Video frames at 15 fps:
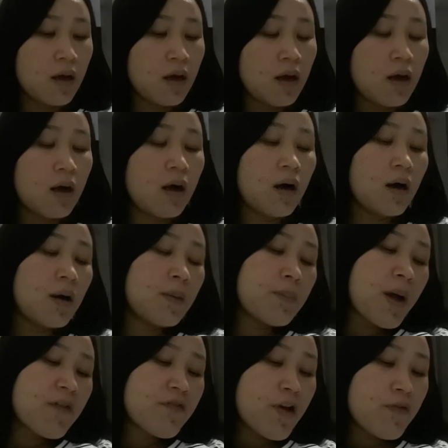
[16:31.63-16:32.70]

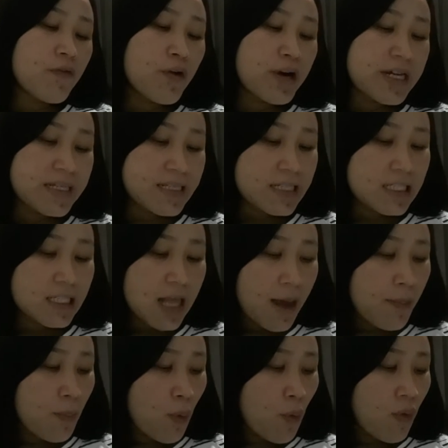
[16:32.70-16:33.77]
My favorite
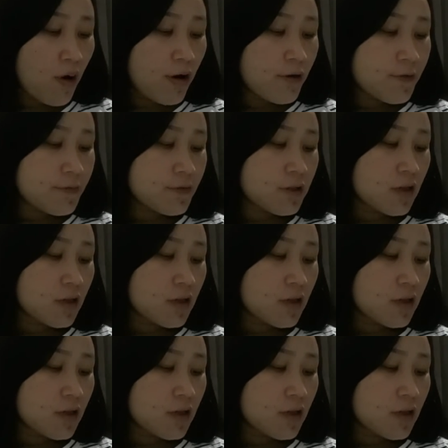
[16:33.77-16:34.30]
example of